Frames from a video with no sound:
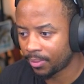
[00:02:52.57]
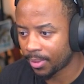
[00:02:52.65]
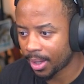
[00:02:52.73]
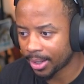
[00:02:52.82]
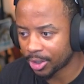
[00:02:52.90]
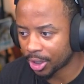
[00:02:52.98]

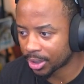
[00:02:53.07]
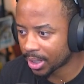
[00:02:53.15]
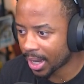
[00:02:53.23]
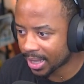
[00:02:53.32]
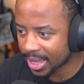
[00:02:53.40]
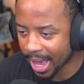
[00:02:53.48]
And just
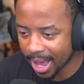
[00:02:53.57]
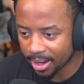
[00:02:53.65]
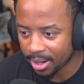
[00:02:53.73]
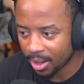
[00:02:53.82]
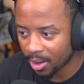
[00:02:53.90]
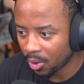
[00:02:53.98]
like that,
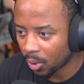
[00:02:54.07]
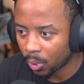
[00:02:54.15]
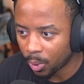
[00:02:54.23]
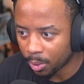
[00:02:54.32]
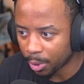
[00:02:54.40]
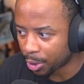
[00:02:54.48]

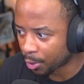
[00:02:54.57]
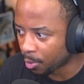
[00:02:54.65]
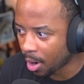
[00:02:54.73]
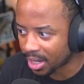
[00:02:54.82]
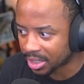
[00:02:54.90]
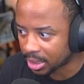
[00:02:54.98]
we were
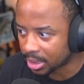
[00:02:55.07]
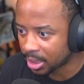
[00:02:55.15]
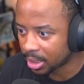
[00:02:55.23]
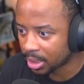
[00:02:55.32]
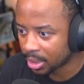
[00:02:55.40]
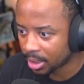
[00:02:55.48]
thrust
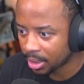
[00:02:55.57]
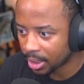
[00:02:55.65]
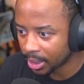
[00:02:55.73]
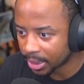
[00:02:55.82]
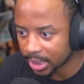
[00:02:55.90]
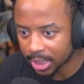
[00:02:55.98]

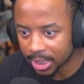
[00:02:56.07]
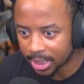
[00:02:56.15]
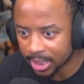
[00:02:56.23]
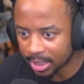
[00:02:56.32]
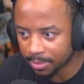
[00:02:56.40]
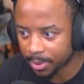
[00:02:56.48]
into the
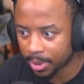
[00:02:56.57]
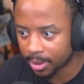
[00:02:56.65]
deep.